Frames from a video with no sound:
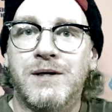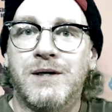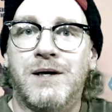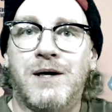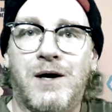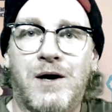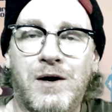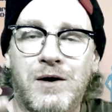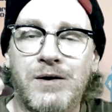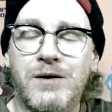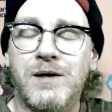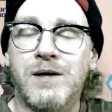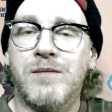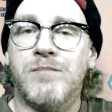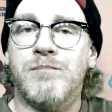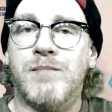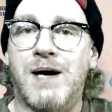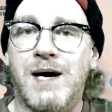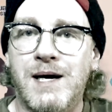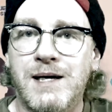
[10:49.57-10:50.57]
heart and
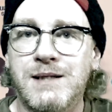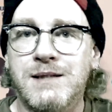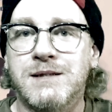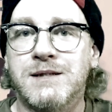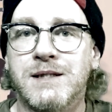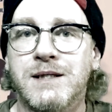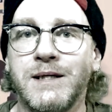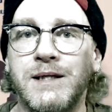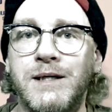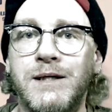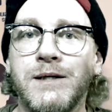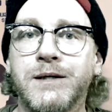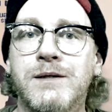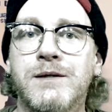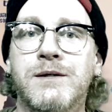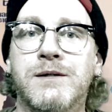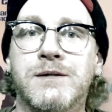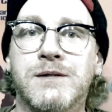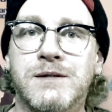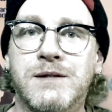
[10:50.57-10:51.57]
minds and
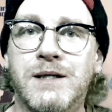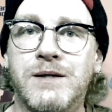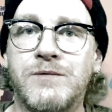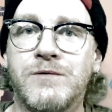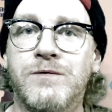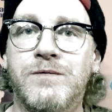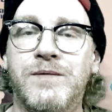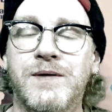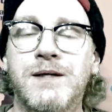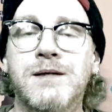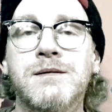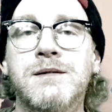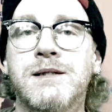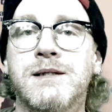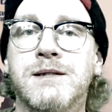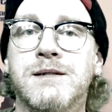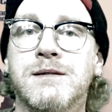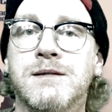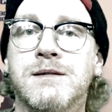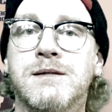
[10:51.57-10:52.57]
ears and
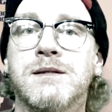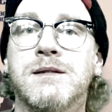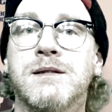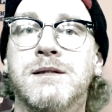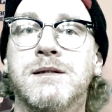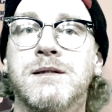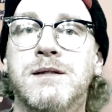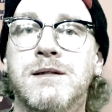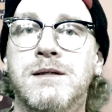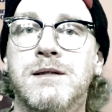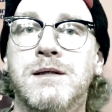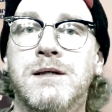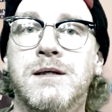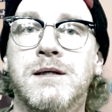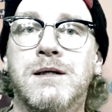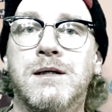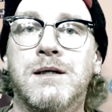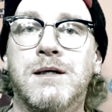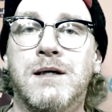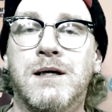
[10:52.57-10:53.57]
feelings.
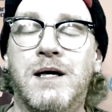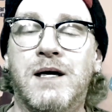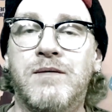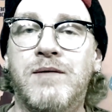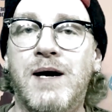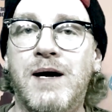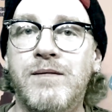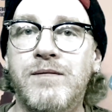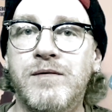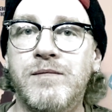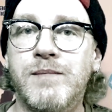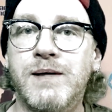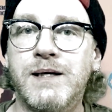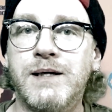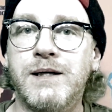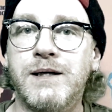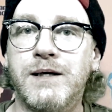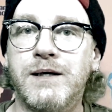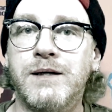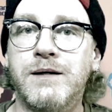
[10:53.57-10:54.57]
I have them in
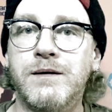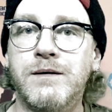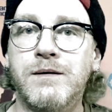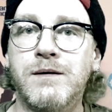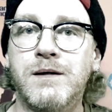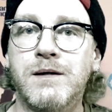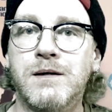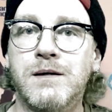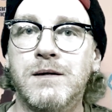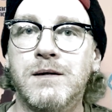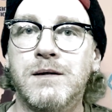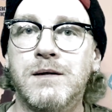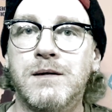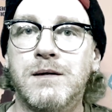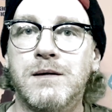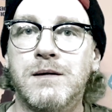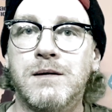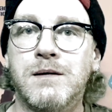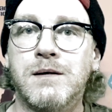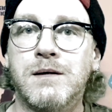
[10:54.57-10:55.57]
here.
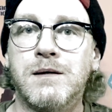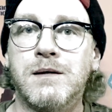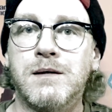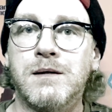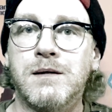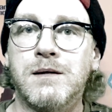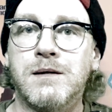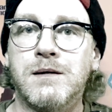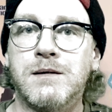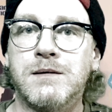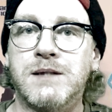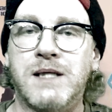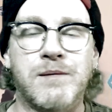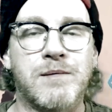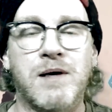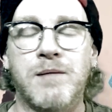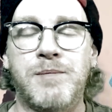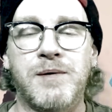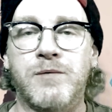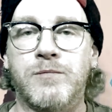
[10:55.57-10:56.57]
They
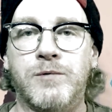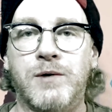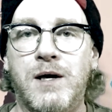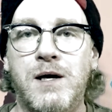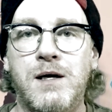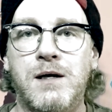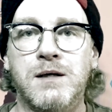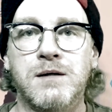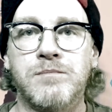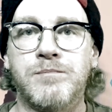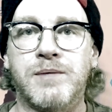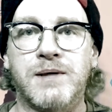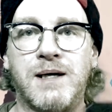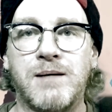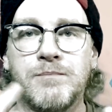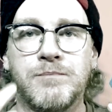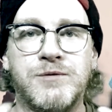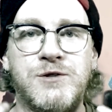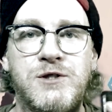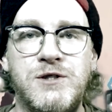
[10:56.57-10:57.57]
might be wrong, but
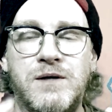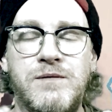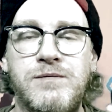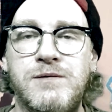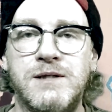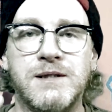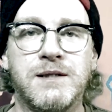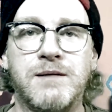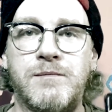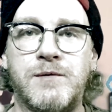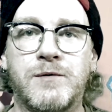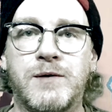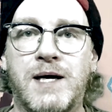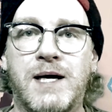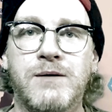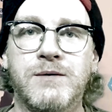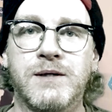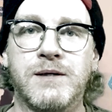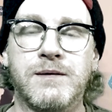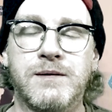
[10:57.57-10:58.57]
I'm shuffling them
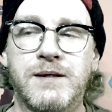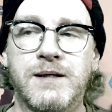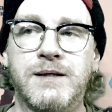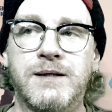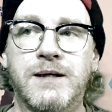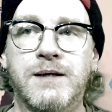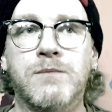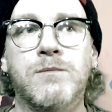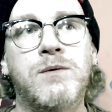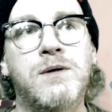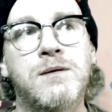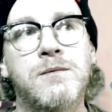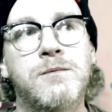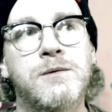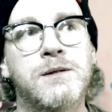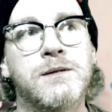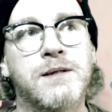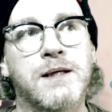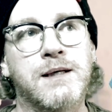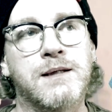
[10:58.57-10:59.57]
around and thinking, what
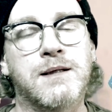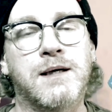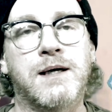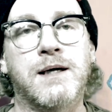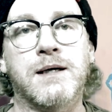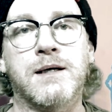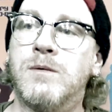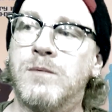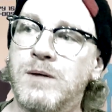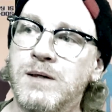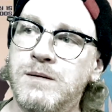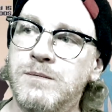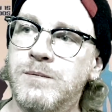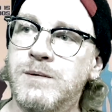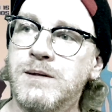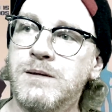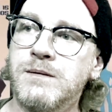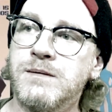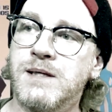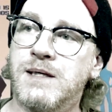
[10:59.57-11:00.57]
will they like? What
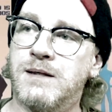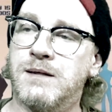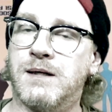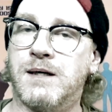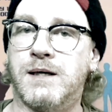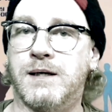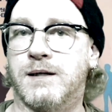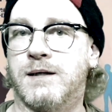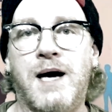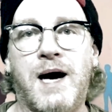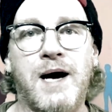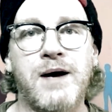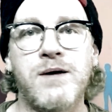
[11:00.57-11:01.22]
will they like? I